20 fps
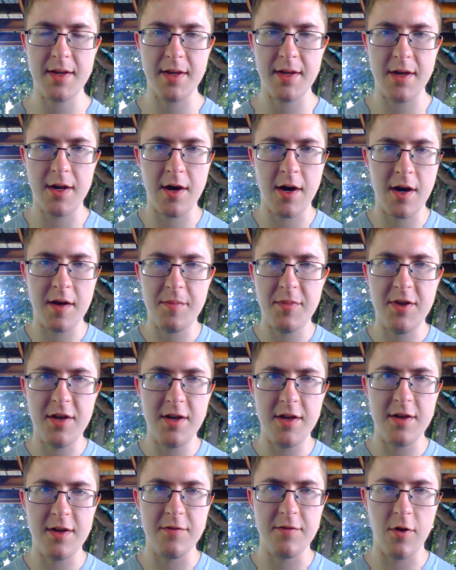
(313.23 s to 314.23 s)
not be
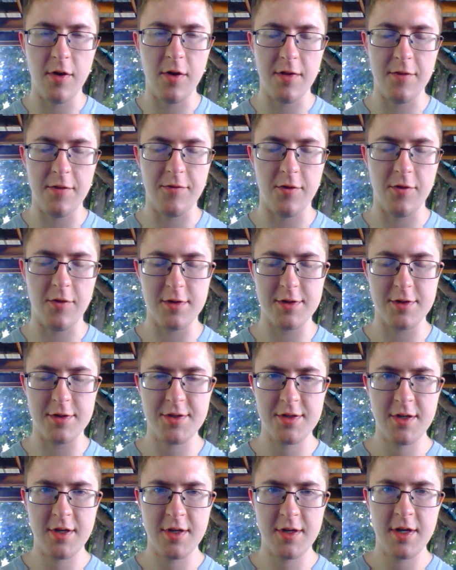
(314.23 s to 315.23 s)
devoid of the Force?
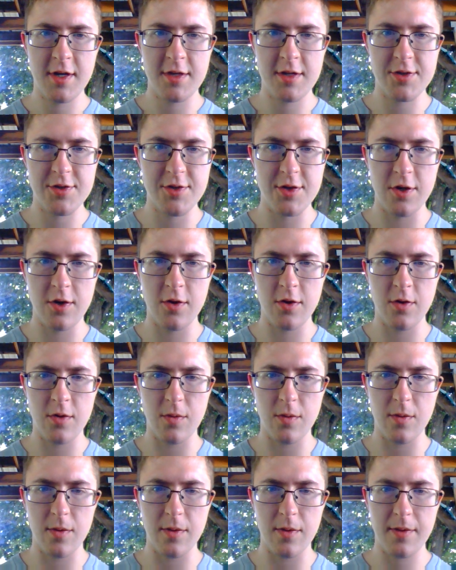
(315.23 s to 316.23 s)

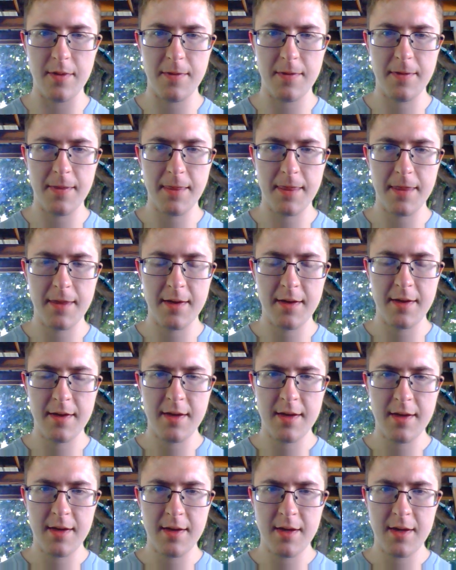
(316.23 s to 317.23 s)
So,
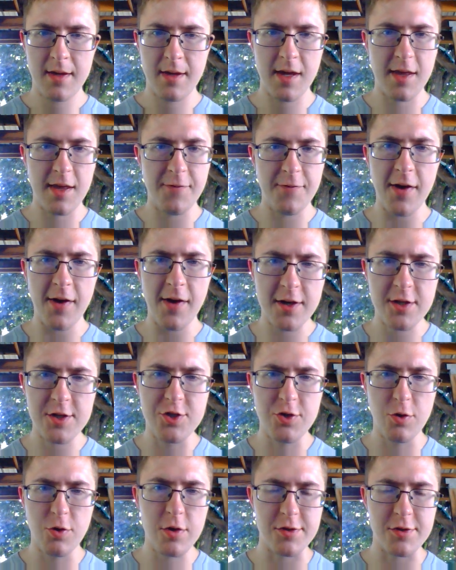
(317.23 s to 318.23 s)
and the fact that
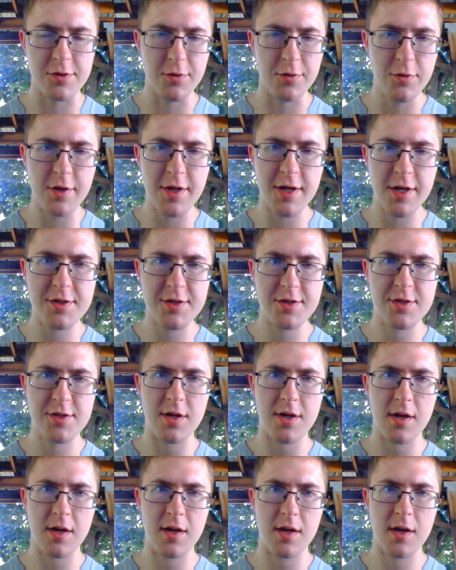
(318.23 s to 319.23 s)
George Lucas
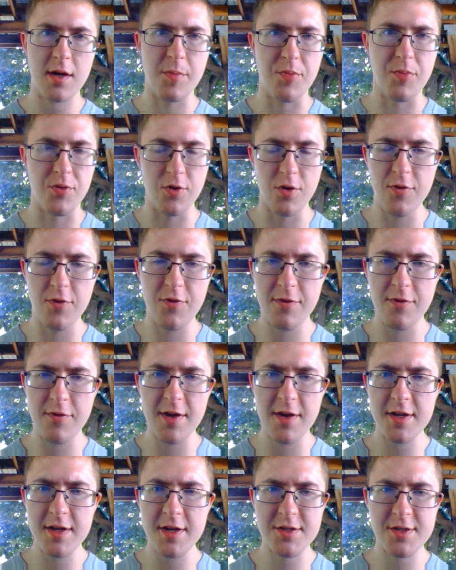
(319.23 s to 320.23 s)
approved of
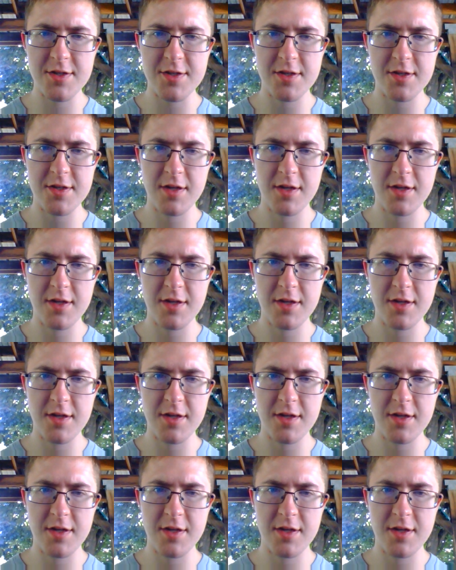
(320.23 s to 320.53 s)
this